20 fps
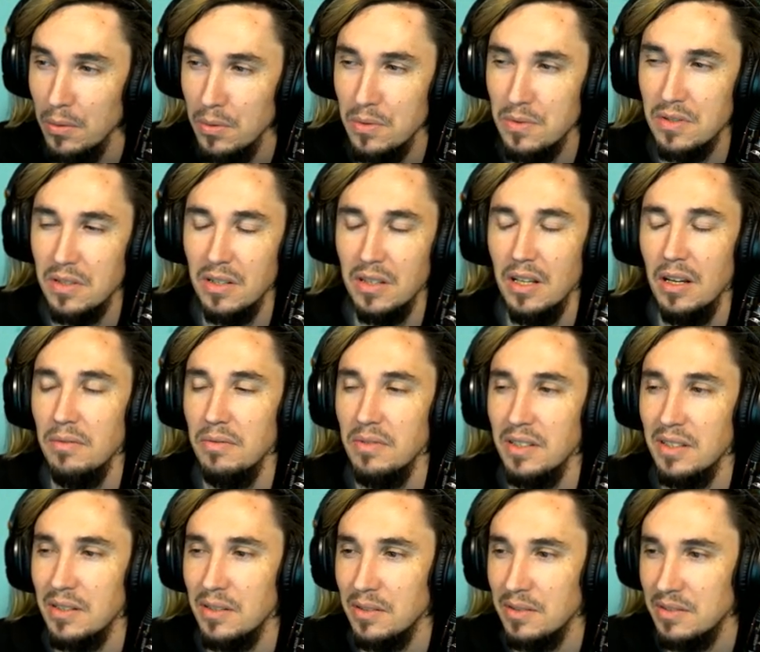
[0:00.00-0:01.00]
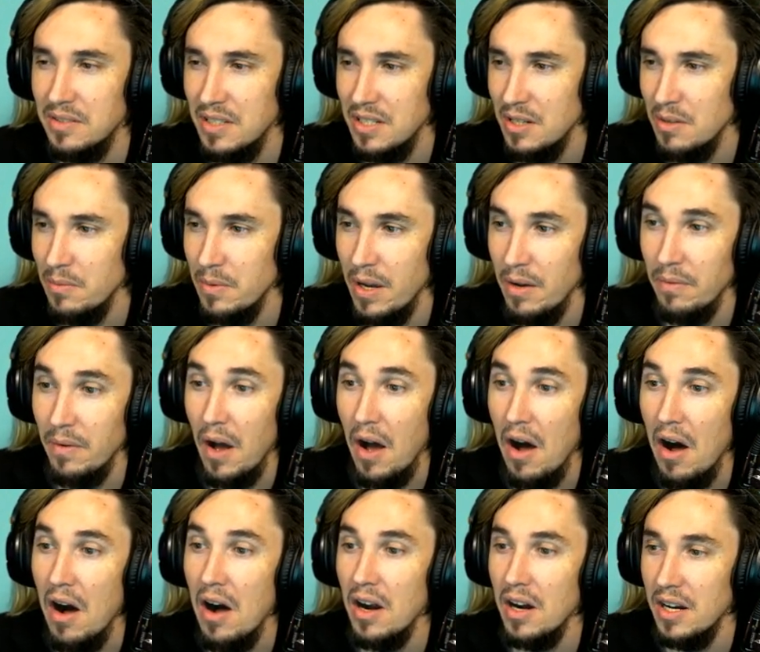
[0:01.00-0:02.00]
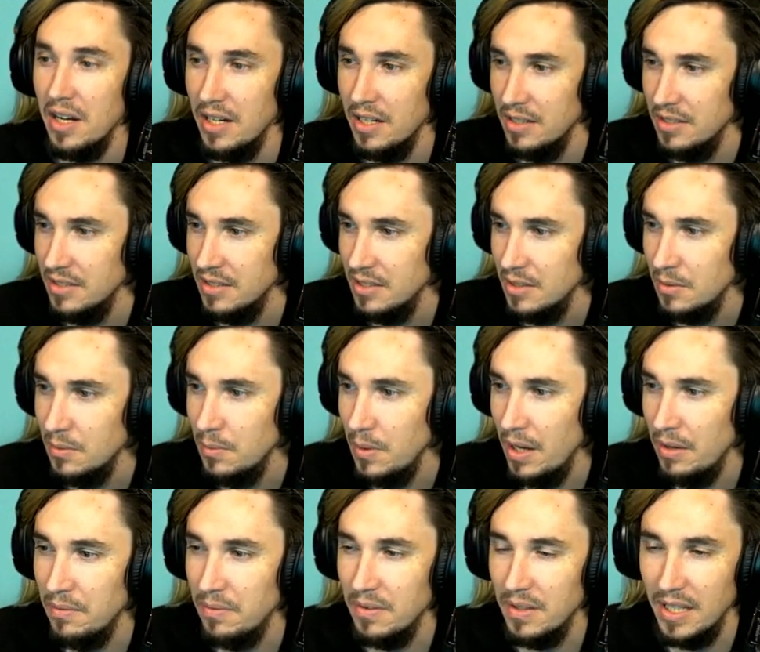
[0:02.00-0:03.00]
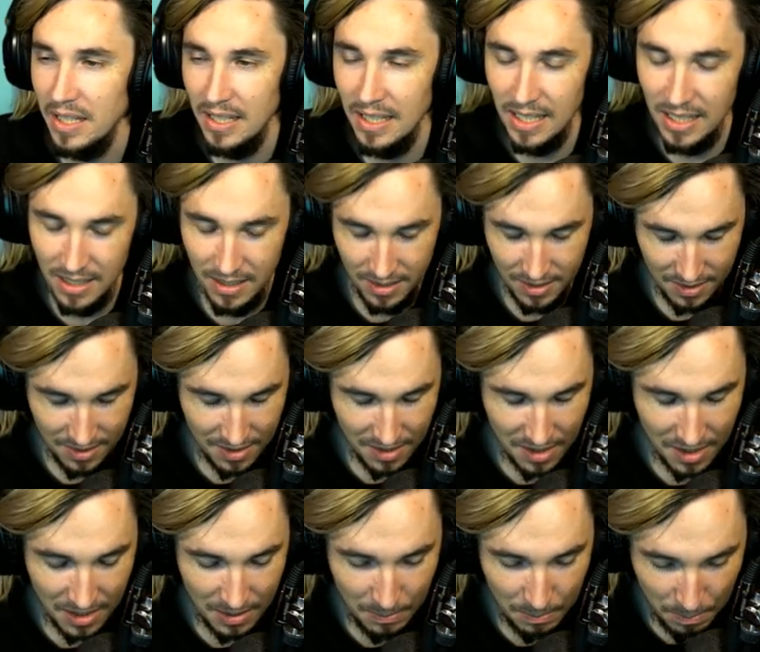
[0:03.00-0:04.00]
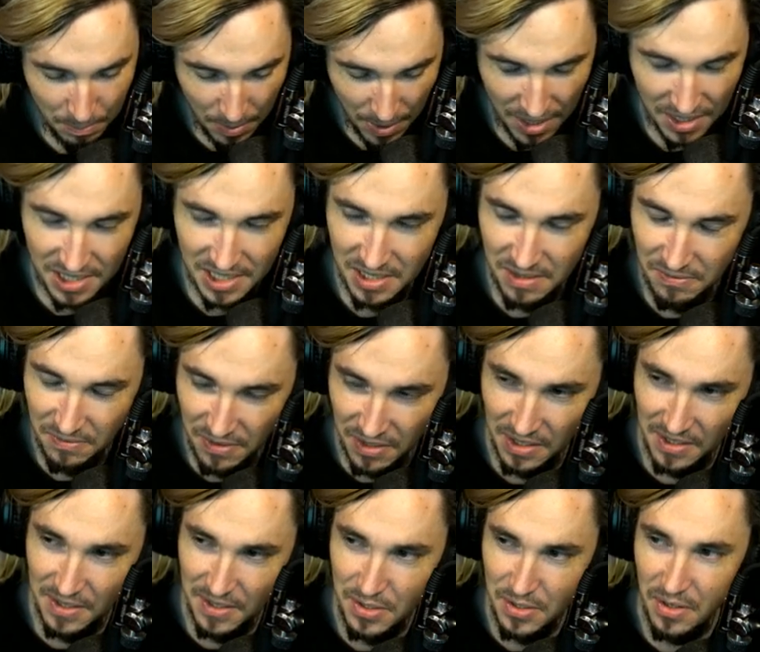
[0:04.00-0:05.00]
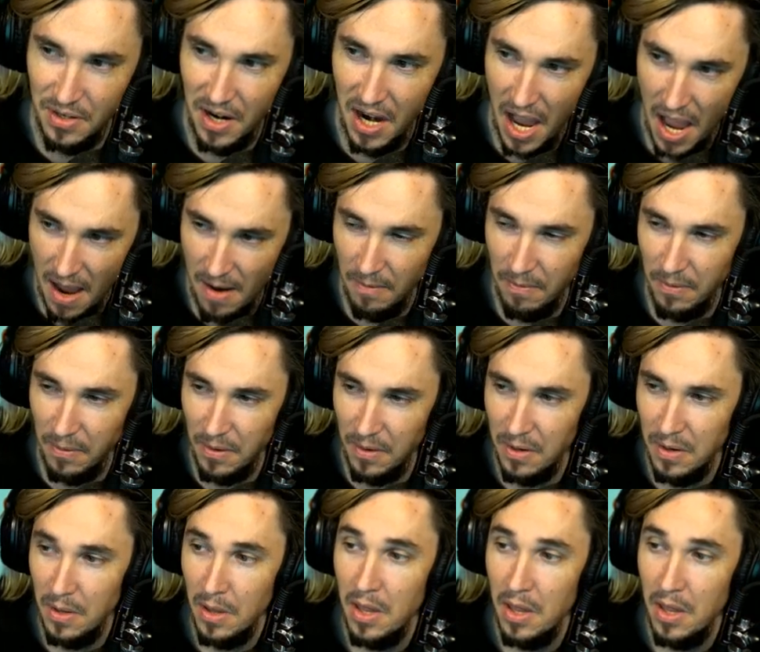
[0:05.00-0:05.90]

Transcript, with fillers: who's a lovely little deer. We have Ankha. We have Lily, the best villager ever.